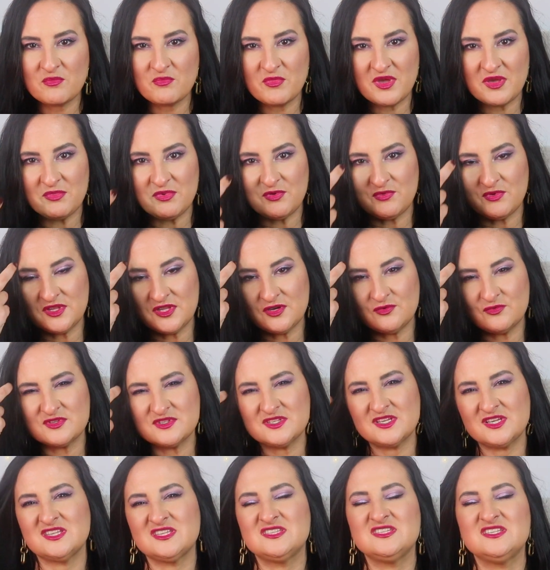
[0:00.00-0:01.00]
Maybe when I was
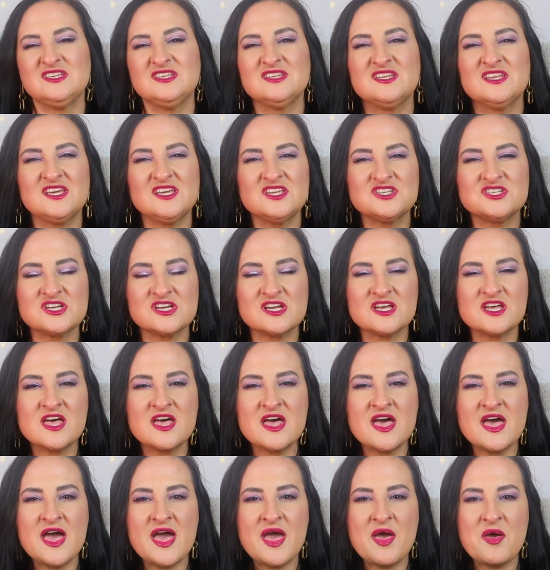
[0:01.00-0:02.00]
like a teenager,
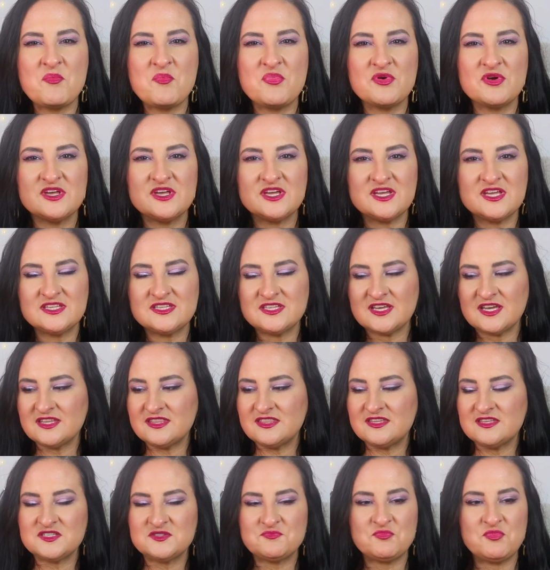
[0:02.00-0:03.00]
but
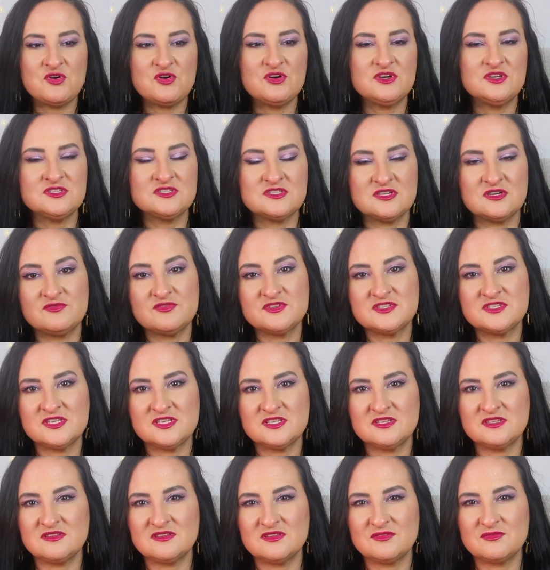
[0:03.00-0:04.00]
at this point
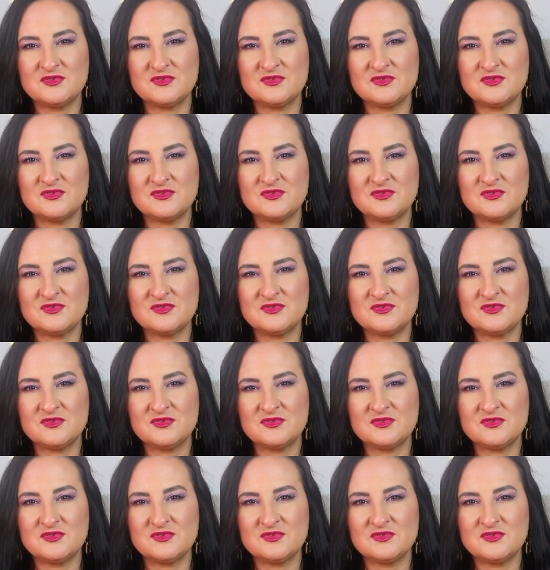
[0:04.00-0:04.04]
obviously